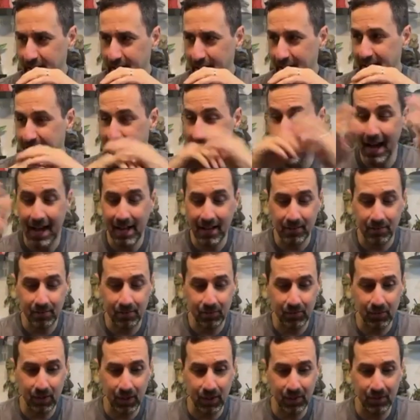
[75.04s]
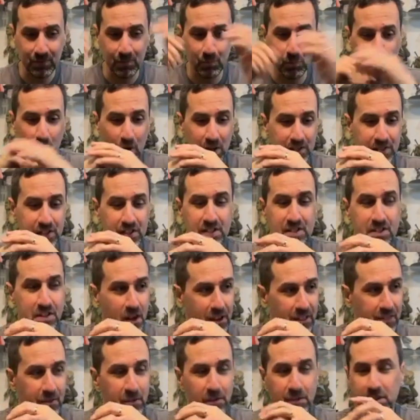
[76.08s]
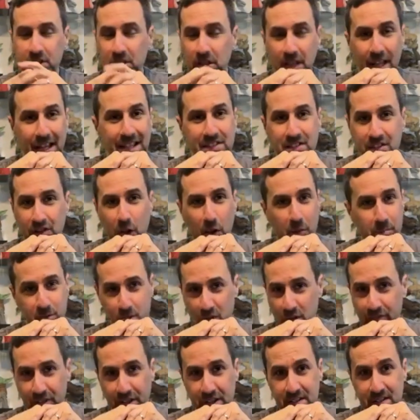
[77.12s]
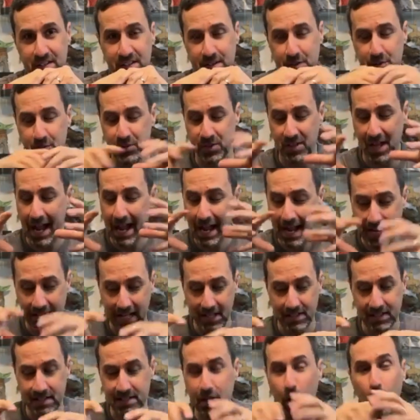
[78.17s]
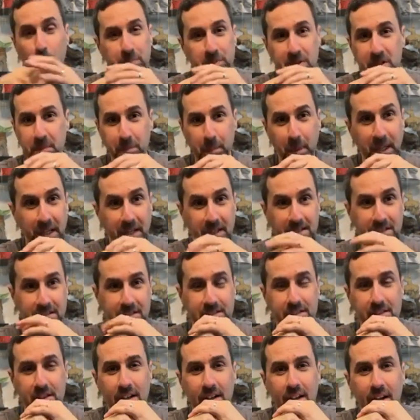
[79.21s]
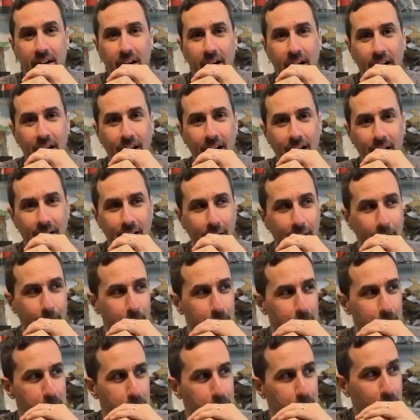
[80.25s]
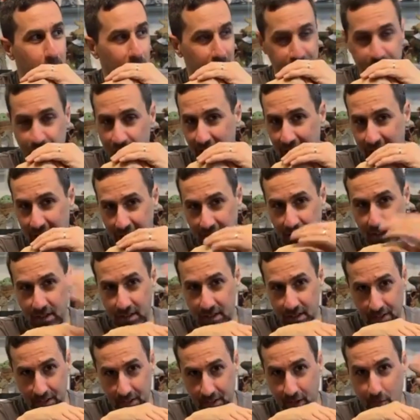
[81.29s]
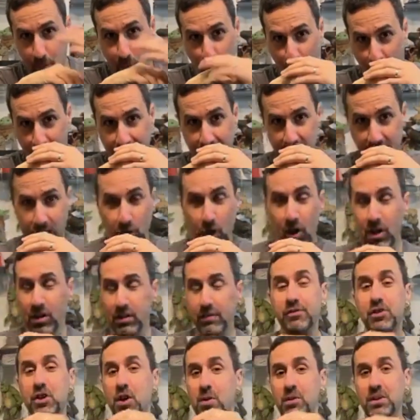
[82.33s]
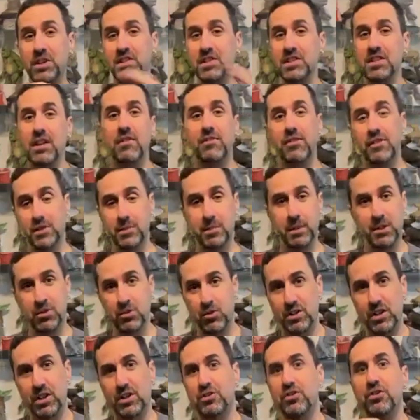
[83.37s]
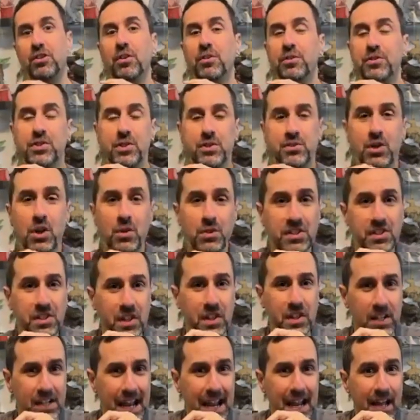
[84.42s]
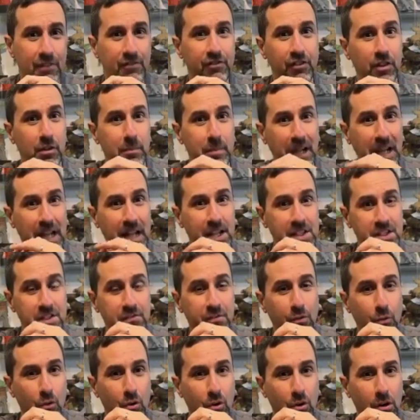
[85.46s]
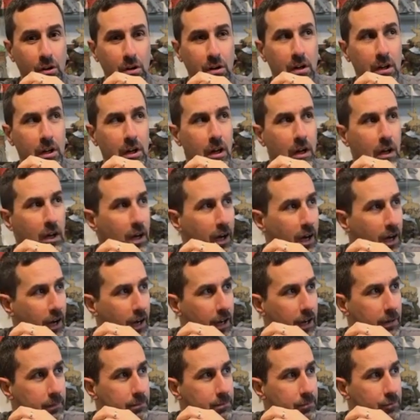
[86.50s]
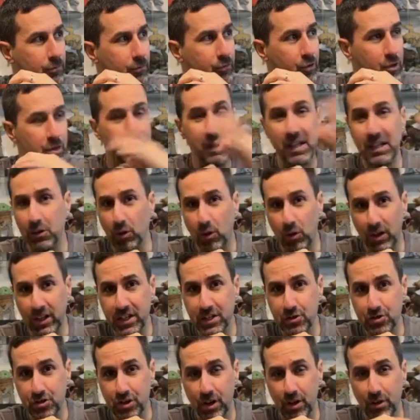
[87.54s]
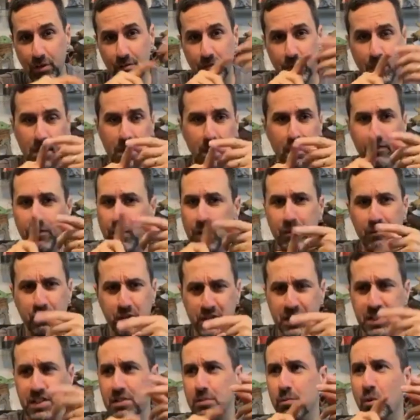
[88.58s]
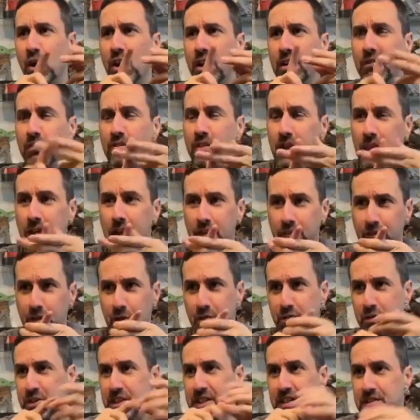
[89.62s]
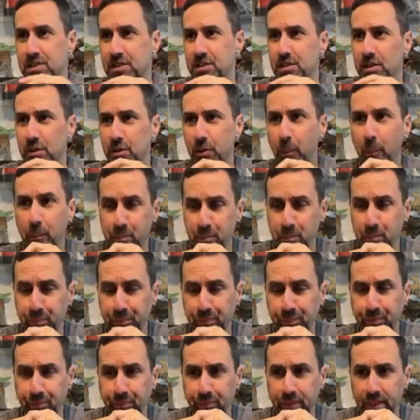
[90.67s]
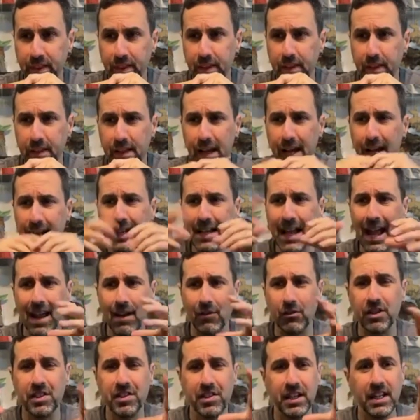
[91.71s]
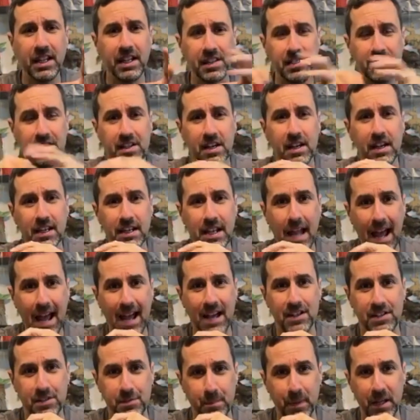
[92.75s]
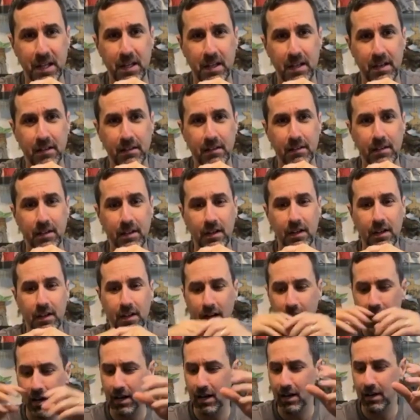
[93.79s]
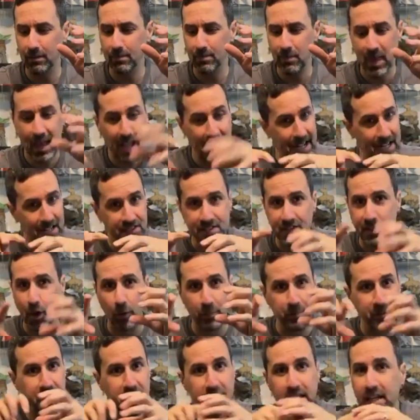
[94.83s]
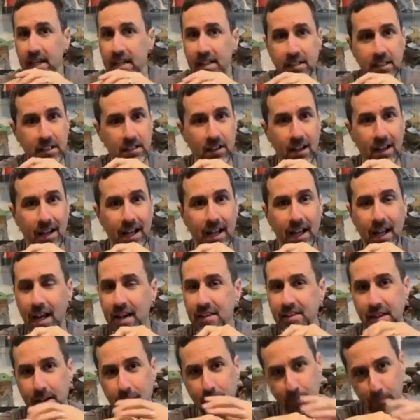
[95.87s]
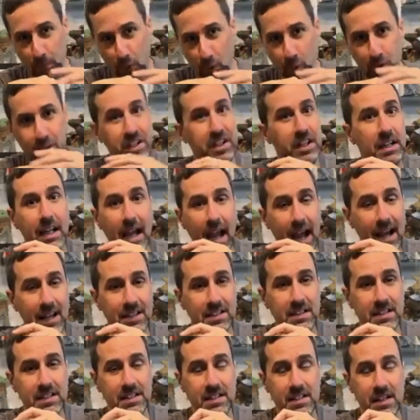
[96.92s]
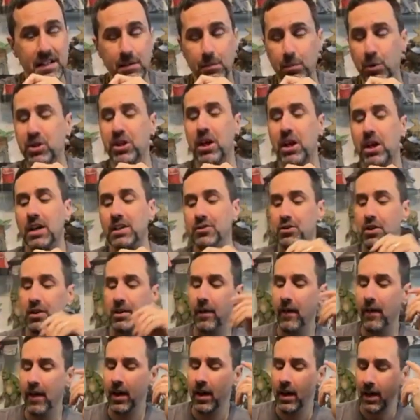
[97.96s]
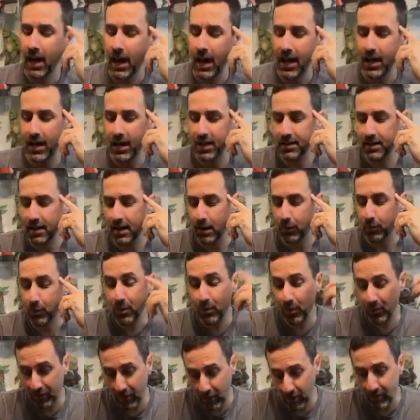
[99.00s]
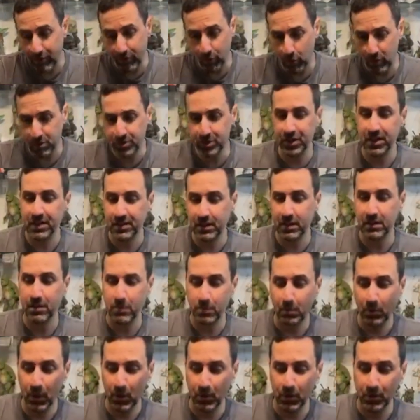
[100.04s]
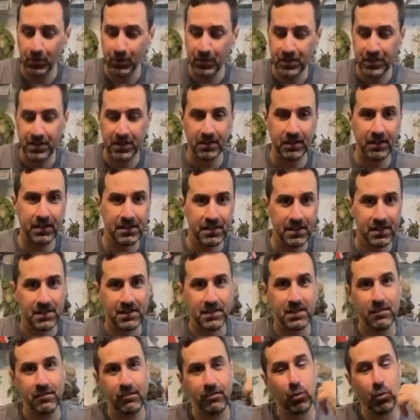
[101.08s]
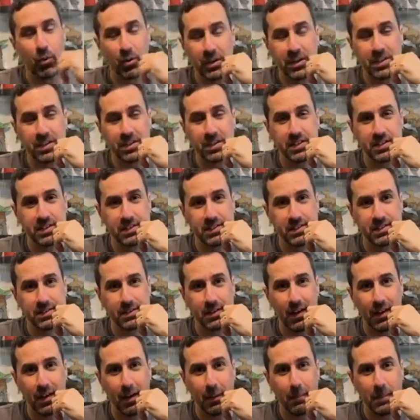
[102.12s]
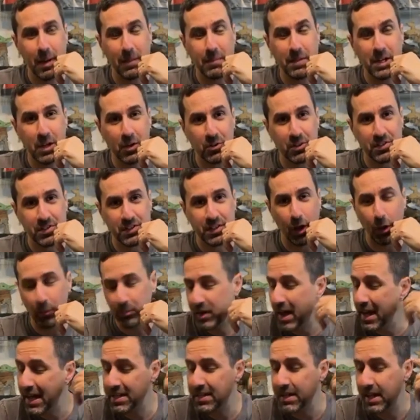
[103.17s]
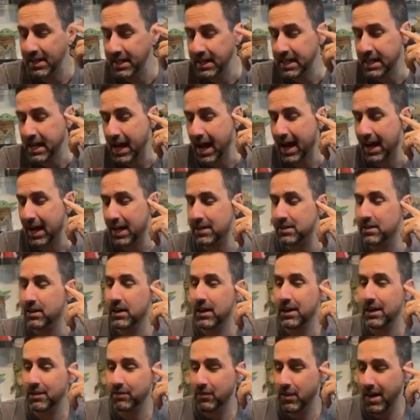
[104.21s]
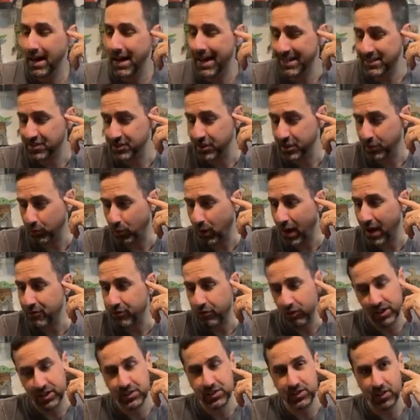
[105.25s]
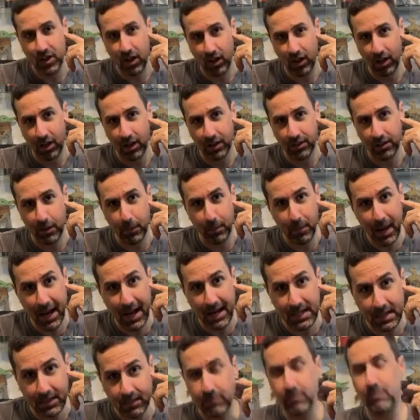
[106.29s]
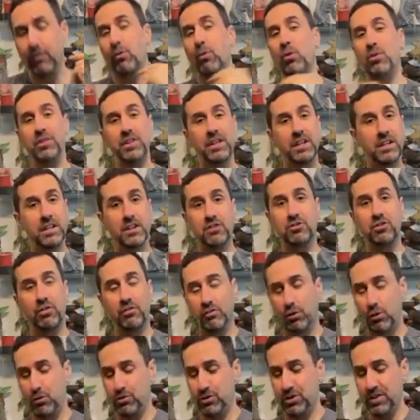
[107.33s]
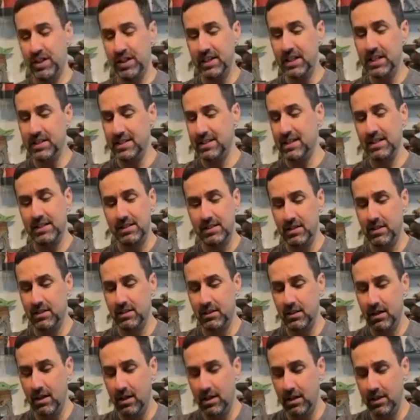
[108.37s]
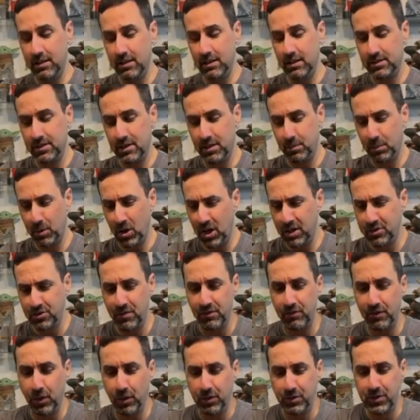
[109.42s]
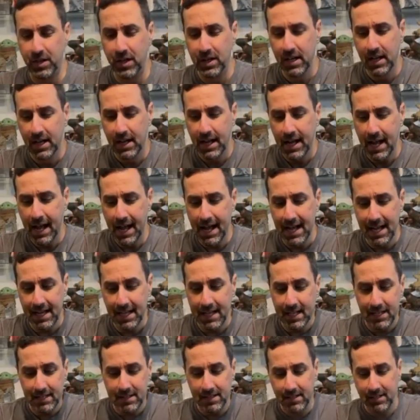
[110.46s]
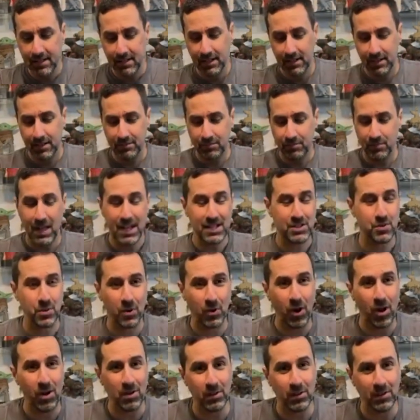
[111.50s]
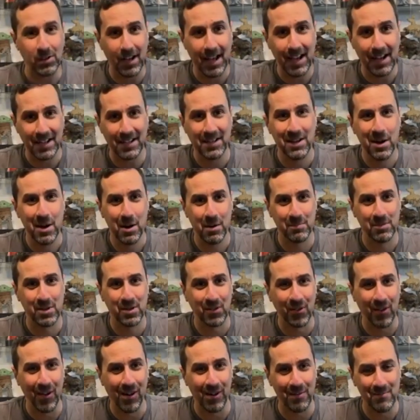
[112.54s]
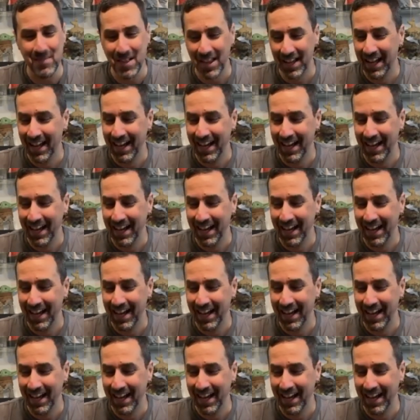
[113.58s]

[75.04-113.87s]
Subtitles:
And that was another clay sculpture of his. This was a hand sculpted piece. Much like the Gamorrean, all of Tony's stuff has been traditional. So Tony's done a handful of maquettes for the Mandalorian show, a few for season 1, a few for season 2, and everything he's done has been hand sculpted in clay and then molded and cast to send to production. And we were very fortunate that the mold still existed for his Baby Yoda sculpt, and that he had excellent reference on the paint for the initial version that he sent to the production folks. And that's where our little guy comes from.